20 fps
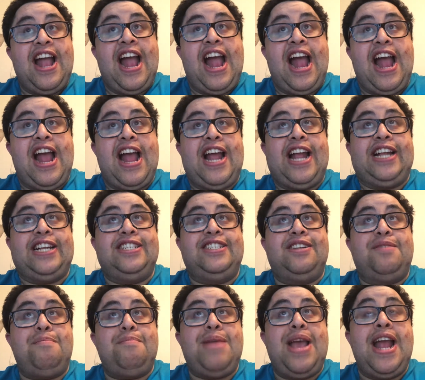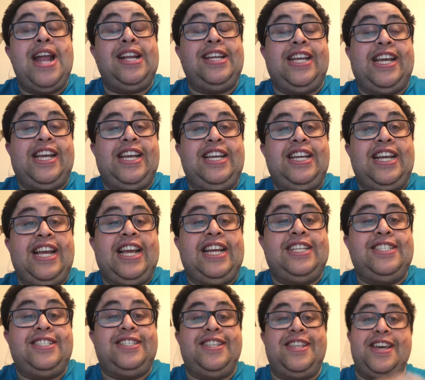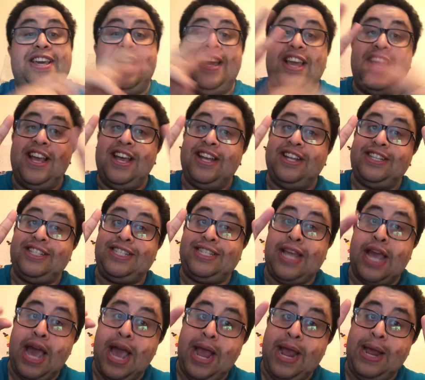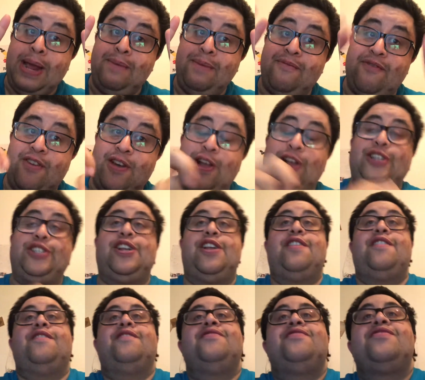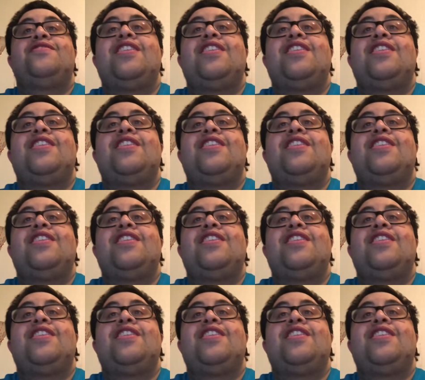And Mandy is the tame version.